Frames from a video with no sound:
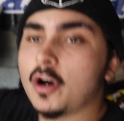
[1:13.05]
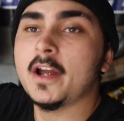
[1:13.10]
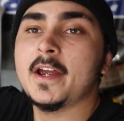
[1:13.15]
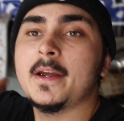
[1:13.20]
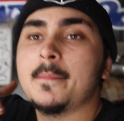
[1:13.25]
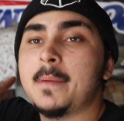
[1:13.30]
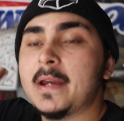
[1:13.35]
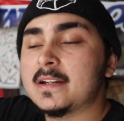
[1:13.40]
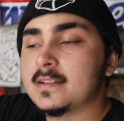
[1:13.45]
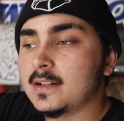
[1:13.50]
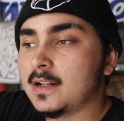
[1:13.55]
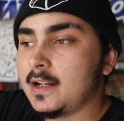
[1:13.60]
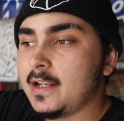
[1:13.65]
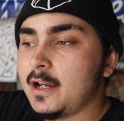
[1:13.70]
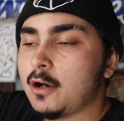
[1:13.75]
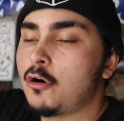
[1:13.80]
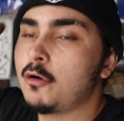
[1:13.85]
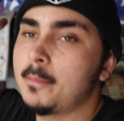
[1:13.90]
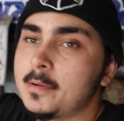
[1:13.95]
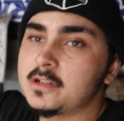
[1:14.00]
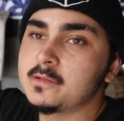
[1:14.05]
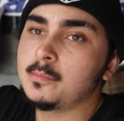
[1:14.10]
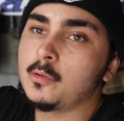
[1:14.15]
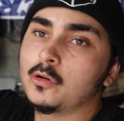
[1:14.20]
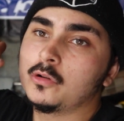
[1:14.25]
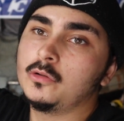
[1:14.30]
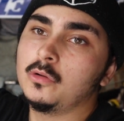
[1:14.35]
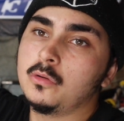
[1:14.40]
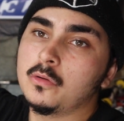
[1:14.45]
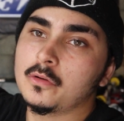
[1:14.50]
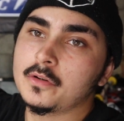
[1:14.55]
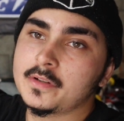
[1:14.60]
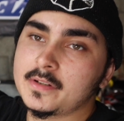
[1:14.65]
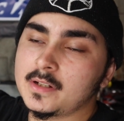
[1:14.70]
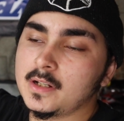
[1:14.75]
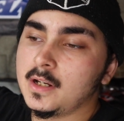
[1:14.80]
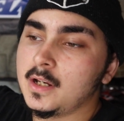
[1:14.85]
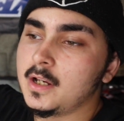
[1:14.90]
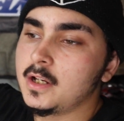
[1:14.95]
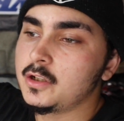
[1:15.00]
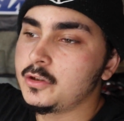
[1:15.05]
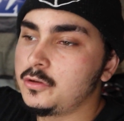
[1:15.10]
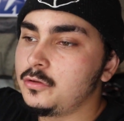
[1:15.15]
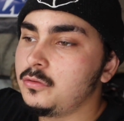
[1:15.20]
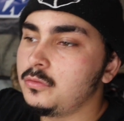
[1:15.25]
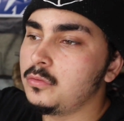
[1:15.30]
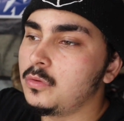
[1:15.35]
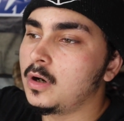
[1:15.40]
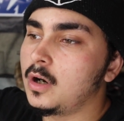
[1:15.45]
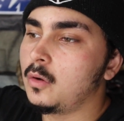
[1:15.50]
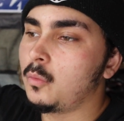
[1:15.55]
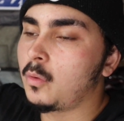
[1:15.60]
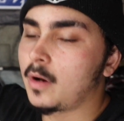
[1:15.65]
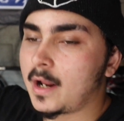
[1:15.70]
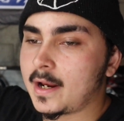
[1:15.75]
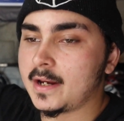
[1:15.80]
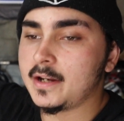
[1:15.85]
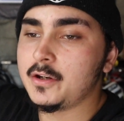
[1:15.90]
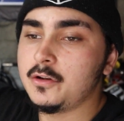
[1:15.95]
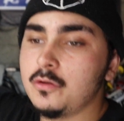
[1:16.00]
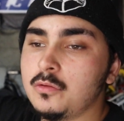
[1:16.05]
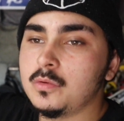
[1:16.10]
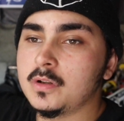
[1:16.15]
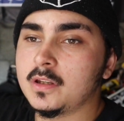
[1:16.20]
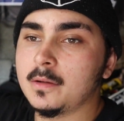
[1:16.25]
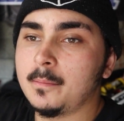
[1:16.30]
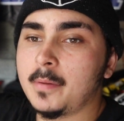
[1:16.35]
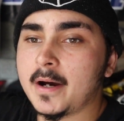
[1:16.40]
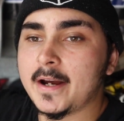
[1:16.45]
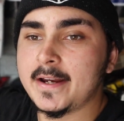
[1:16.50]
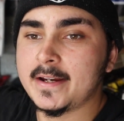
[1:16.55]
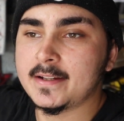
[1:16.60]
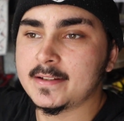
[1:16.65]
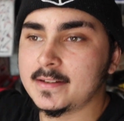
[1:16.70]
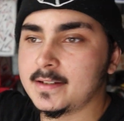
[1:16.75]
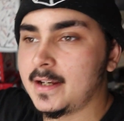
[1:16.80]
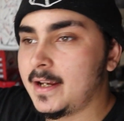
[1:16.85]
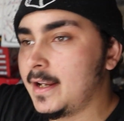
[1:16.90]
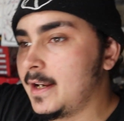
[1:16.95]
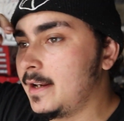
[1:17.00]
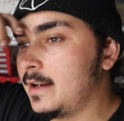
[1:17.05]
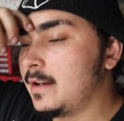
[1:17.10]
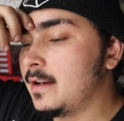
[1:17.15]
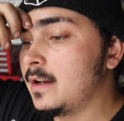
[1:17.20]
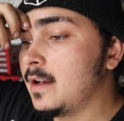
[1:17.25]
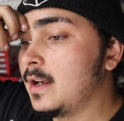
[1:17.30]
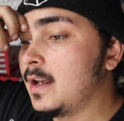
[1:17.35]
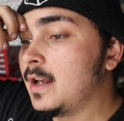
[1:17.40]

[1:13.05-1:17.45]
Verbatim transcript: It basically opens more doors to uh, what I can do with the bikes and